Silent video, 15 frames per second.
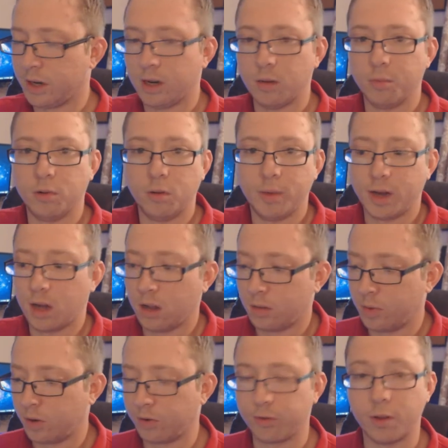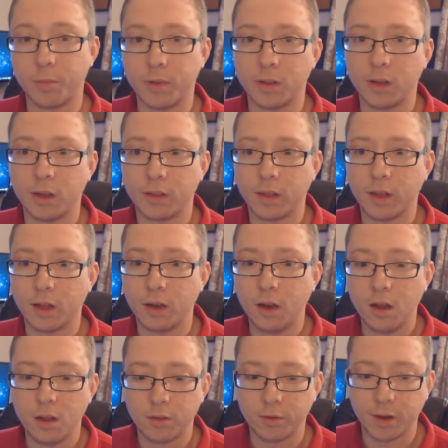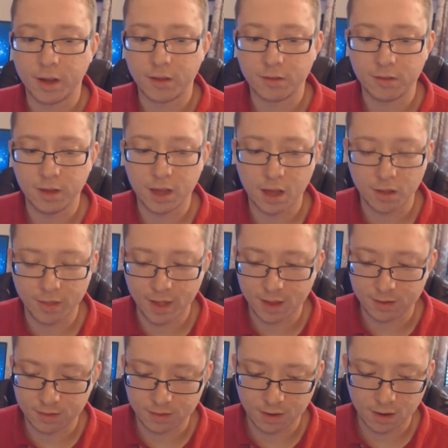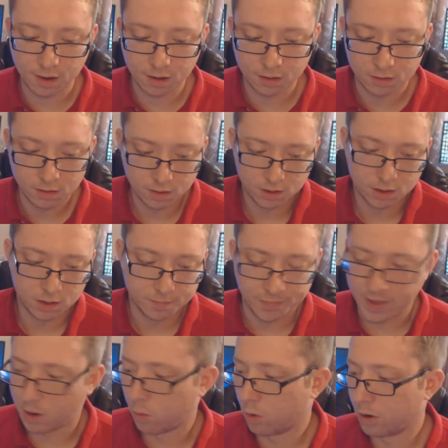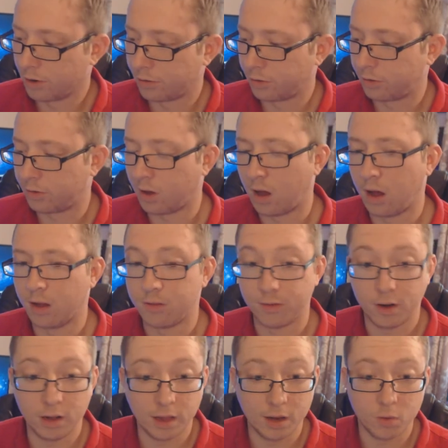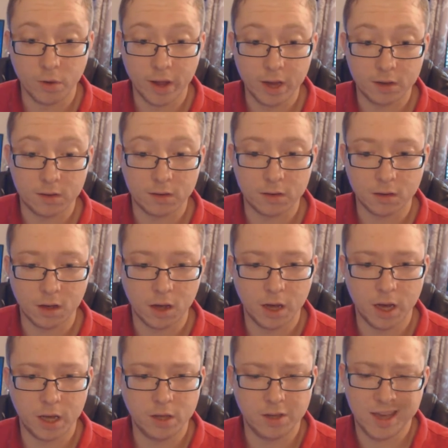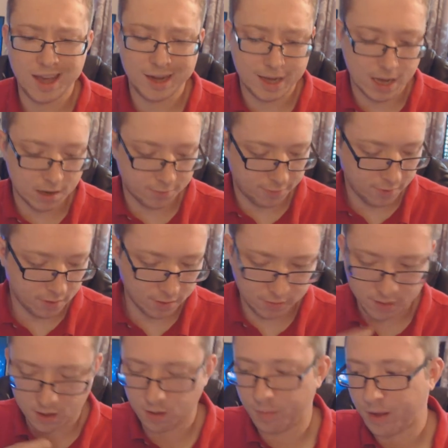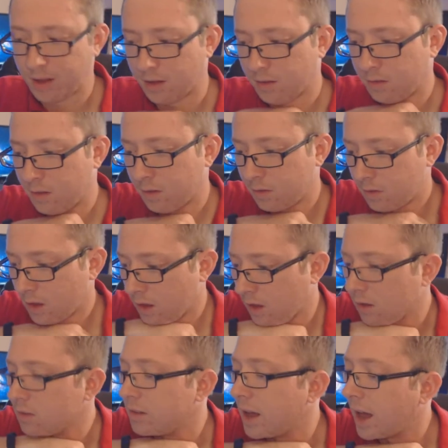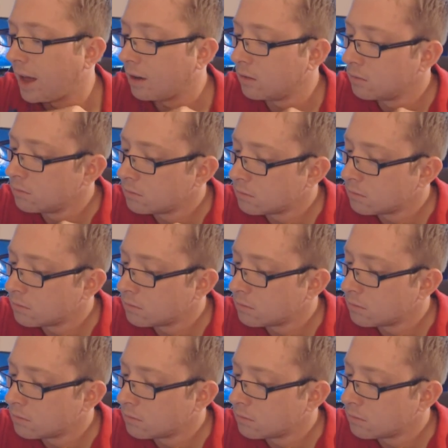right here below my collarbone or something like that. So I can see how that uh, that works. Uh, it's very lightweight. Uh, you can kind of feel it there because this thing is not